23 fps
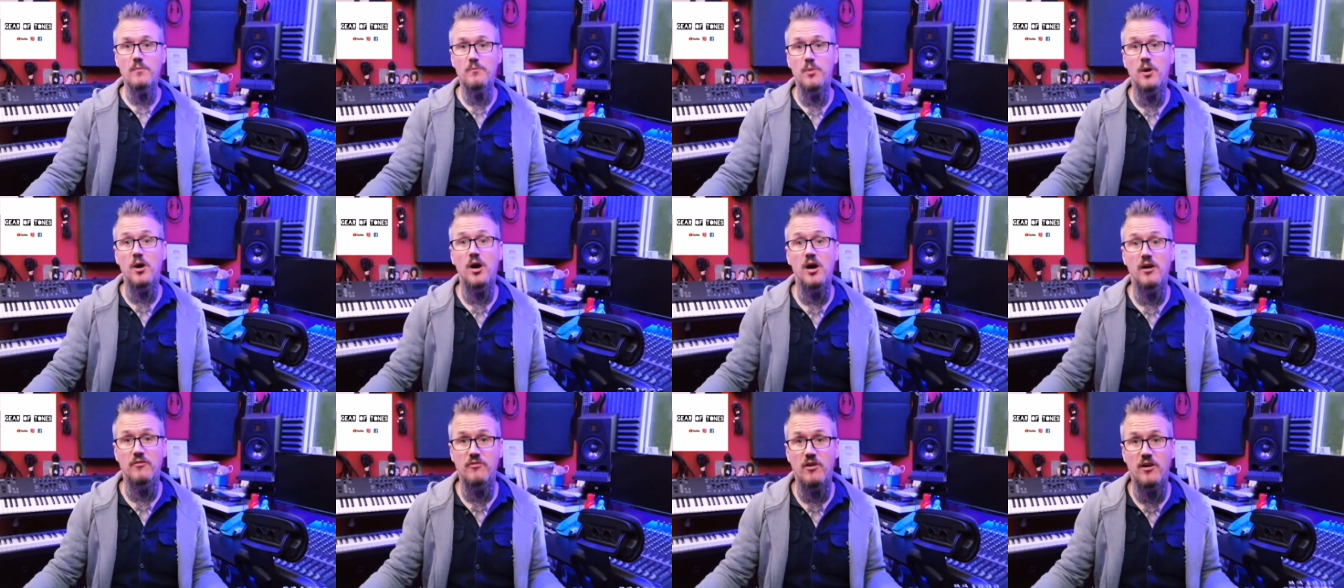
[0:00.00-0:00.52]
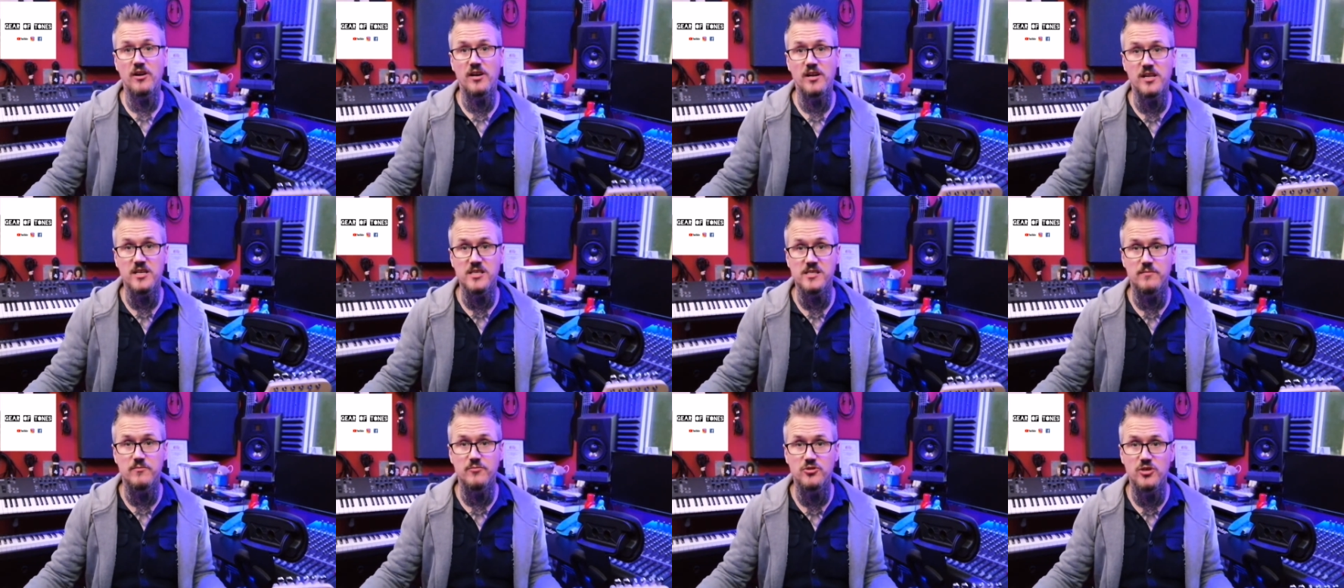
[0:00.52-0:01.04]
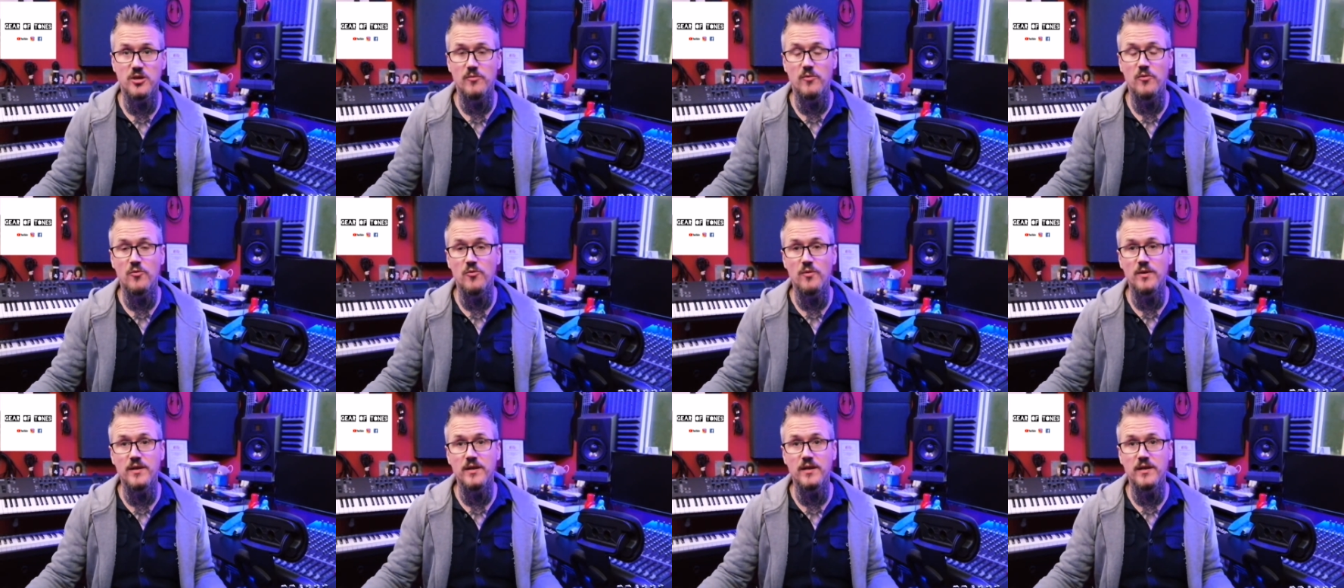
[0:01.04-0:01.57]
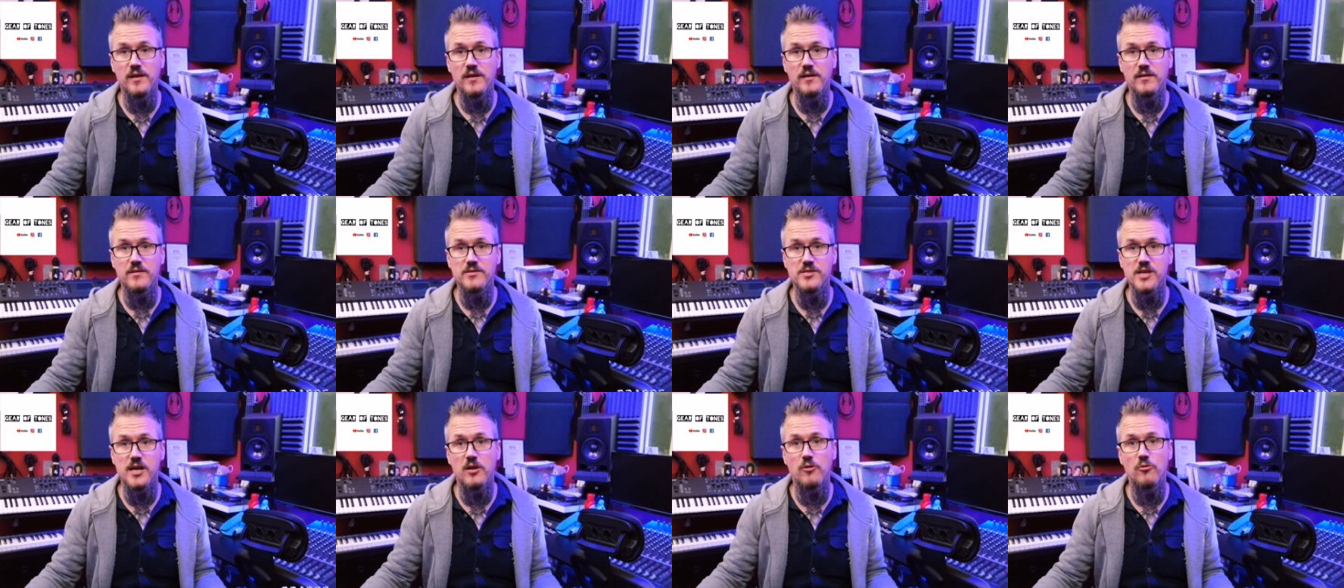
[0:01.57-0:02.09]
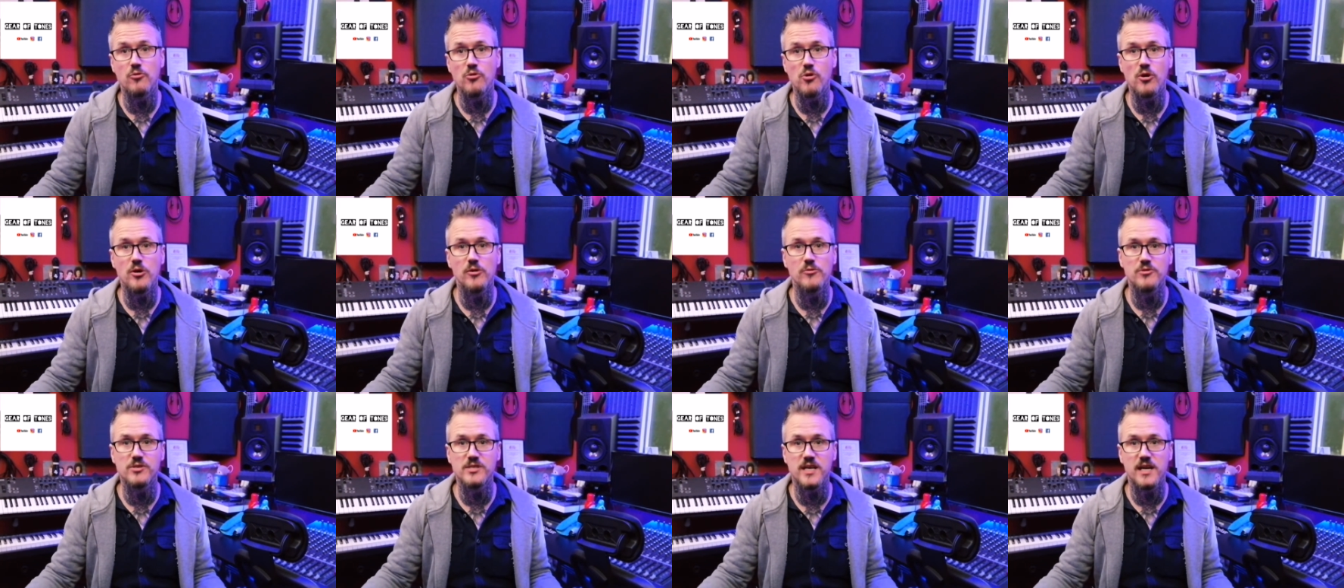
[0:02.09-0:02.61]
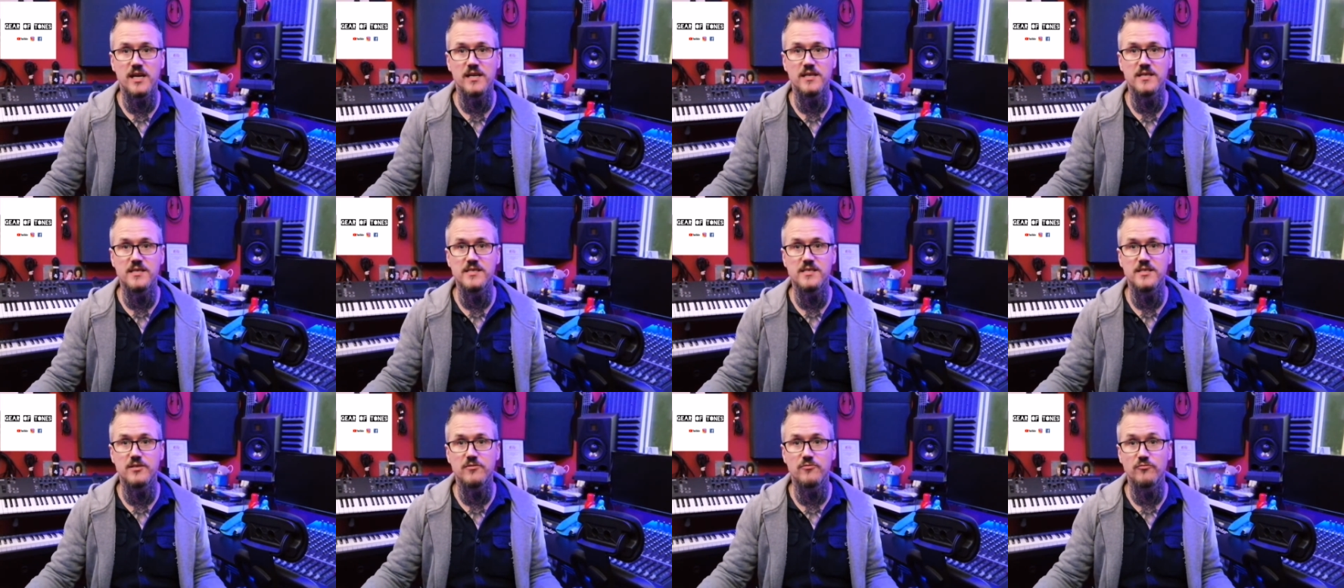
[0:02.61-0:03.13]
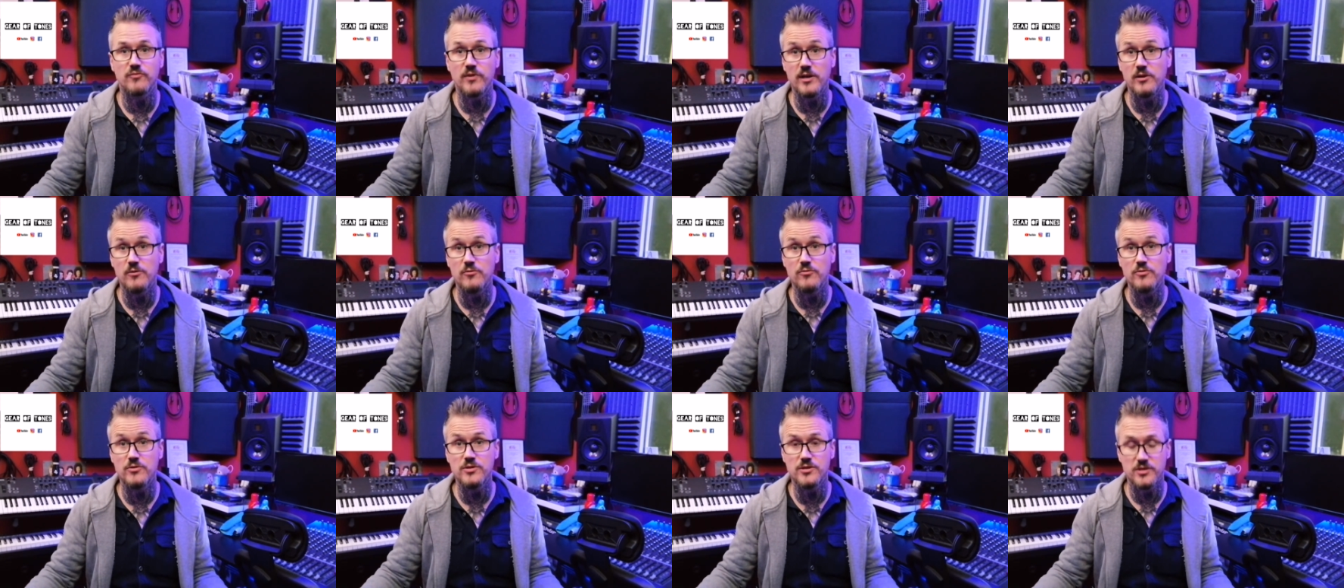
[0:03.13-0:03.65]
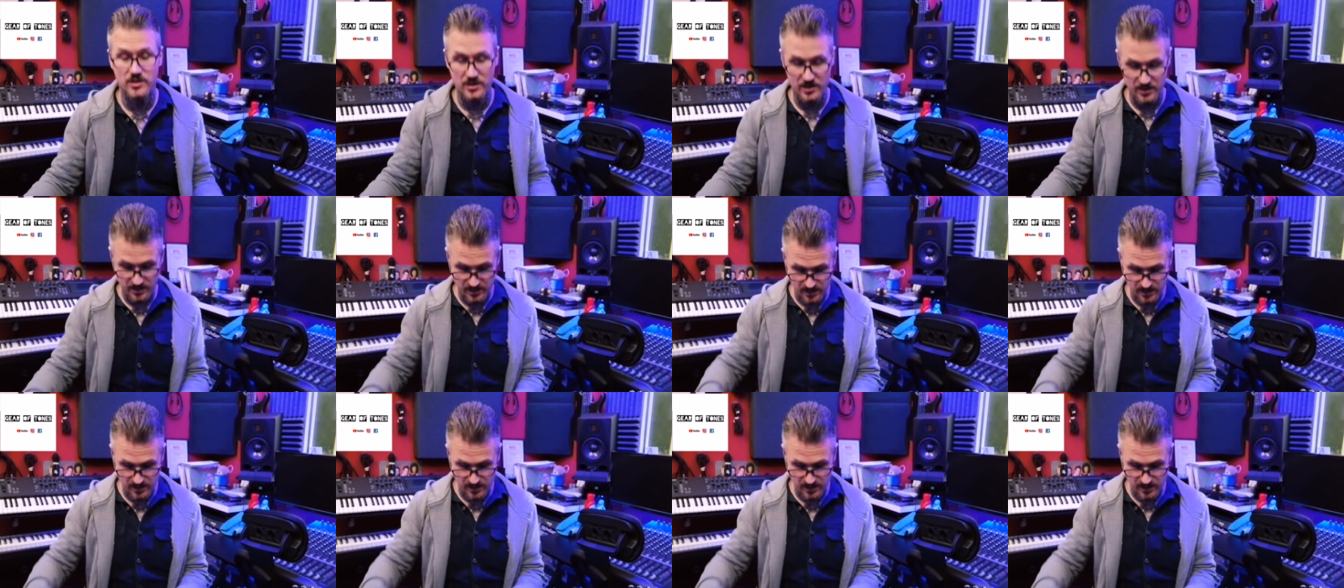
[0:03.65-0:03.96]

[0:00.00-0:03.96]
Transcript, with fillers: but I ran into some trouble with the single coil sized rails